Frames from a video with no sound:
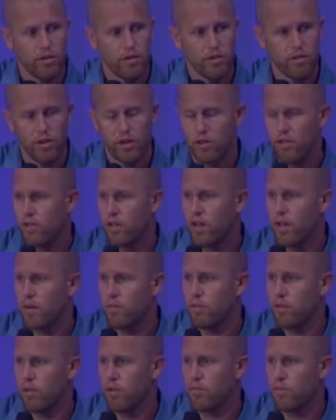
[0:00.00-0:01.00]
say it's
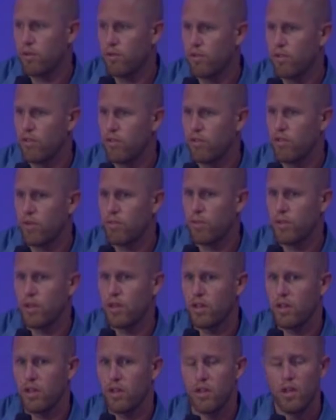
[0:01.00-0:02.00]
time to pursue someone
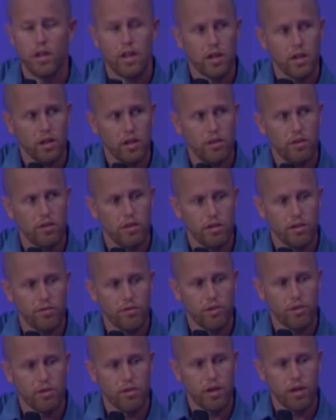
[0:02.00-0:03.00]
that can do this
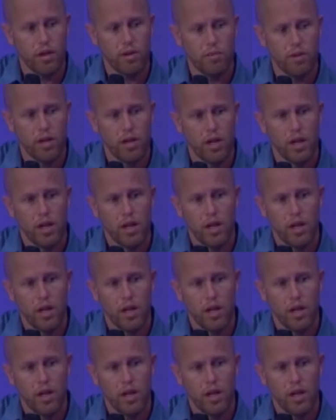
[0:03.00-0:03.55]
full time